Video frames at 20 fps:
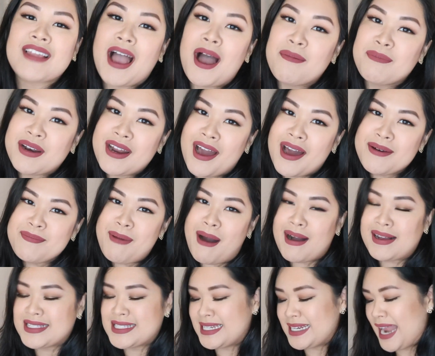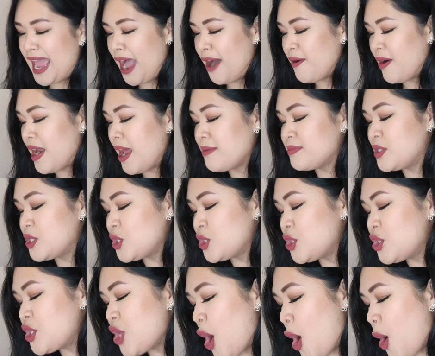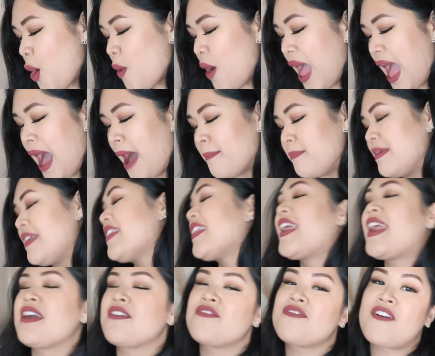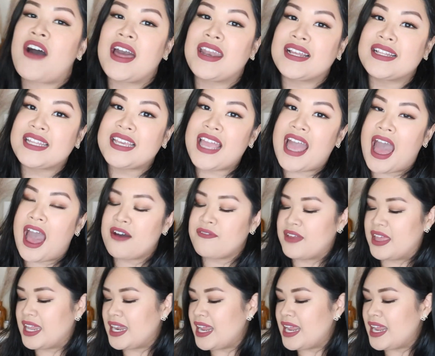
I'm gonna unbox it now, and I'm just so happy that I finally have